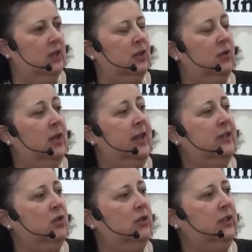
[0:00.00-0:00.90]
So
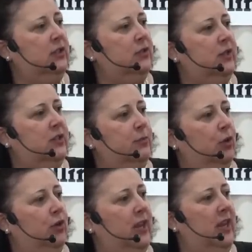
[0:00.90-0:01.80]
it's called illustration
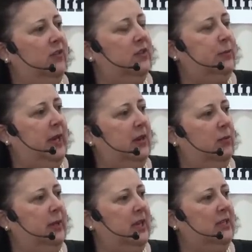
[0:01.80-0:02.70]
board or canvas
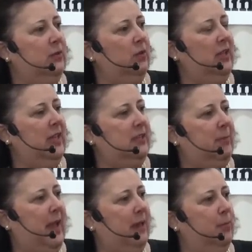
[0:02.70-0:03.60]
panel because it really has a
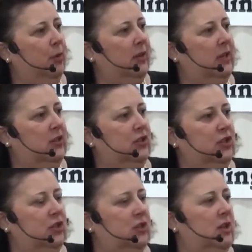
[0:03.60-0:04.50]
backboard that is
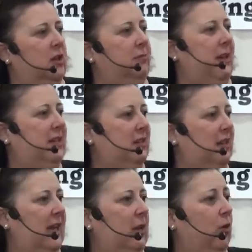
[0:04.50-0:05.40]
just
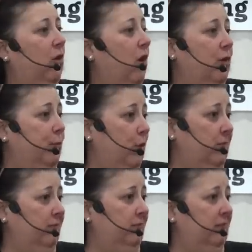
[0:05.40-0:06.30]
masonite or
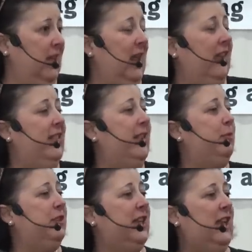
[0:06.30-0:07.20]
cardboard. And then
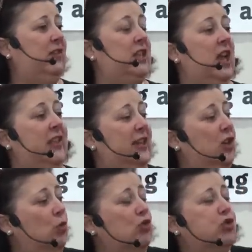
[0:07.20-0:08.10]
they put the canvas. They
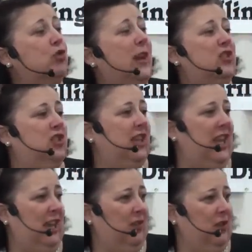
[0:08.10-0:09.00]
don't stretch the
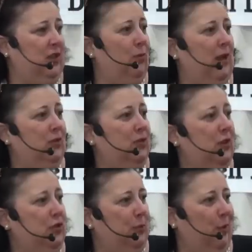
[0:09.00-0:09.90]
canvas around
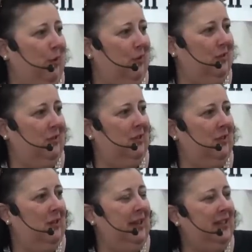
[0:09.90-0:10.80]
stretcher bars.
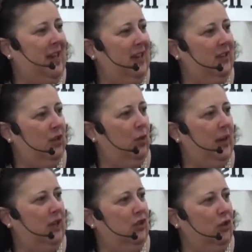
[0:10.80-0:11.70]
It's kind of the
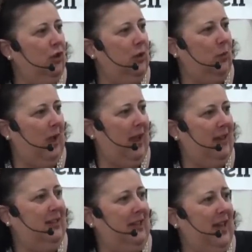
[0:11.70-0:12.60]
quick and dirty
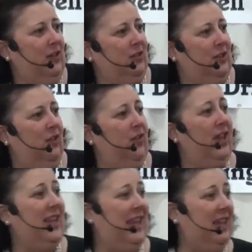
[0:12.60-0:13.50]
way to get yourself
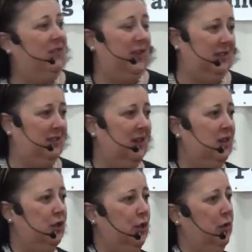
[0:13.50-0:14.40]
a canvas
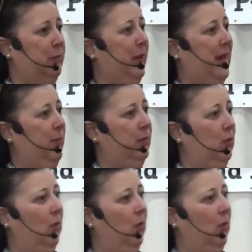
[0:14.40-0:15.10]
so you can paint with